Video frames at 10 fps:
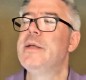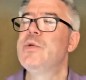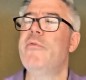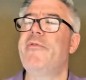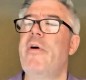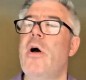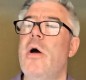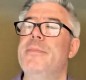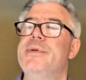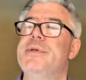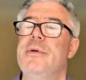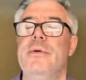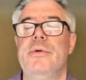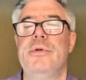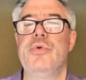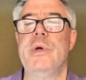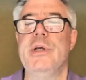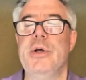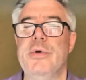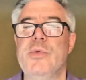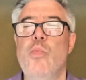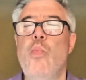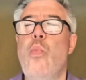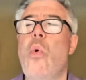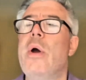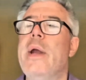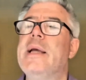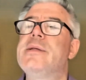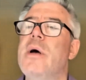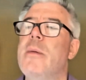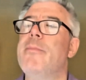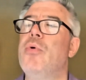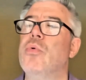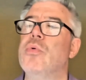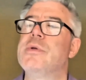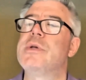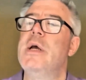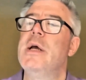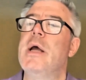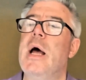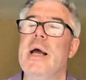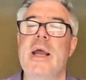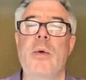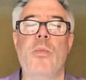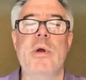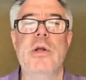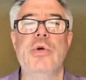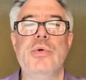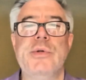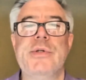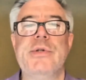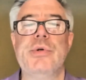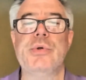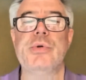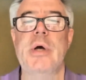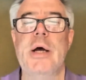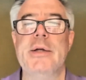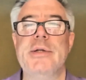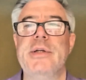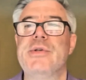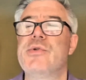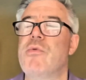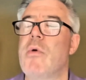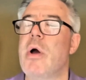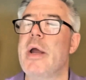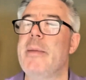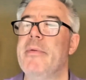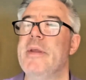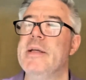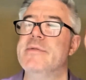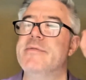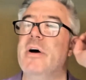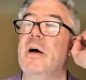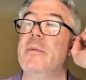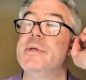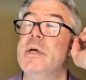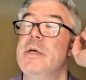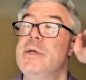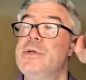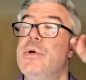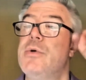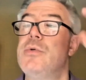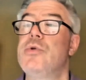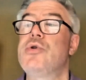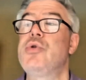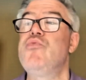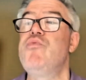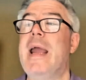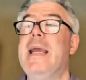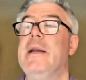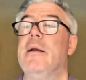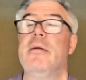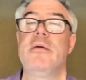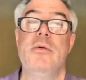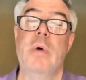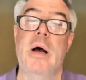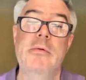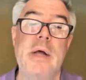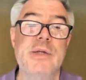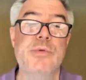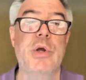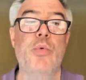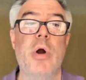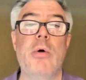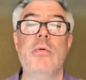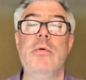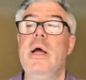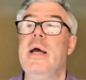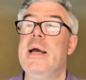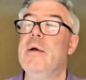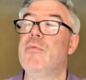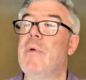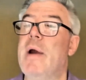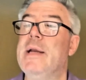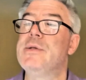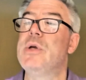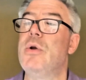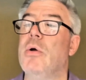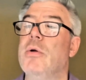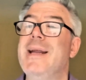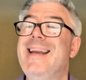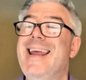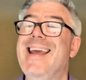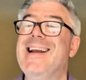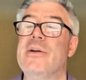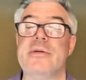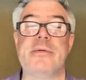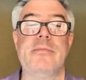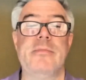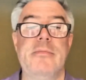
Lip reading: So what verbs do we use, and what examples can we use to describe these verbs? So to rain, well, as we all know, it rains a lot in England.